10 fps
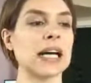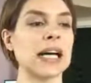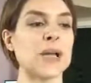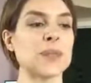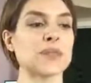
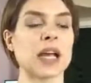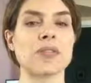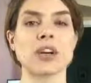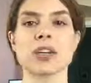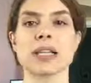
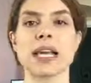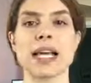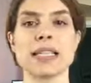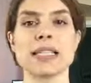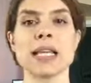I've heard
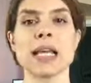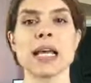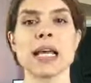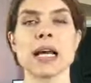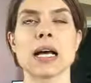that
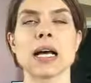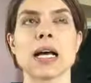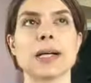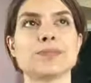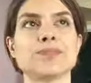
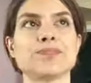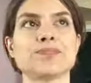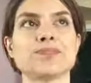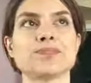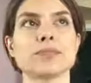
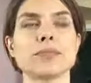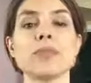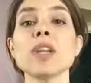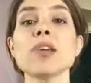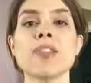
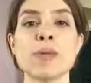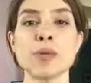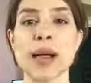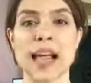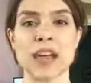
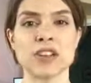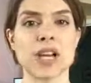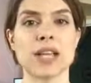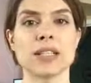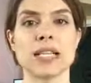
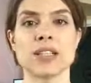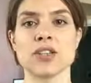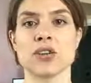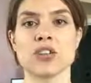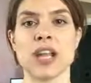fibromyalgia is
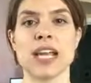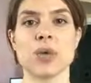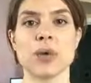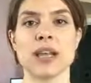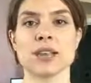
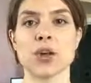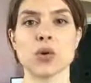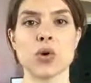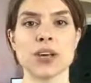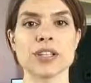associated with
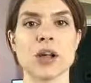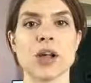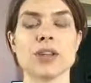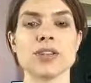low cortisol.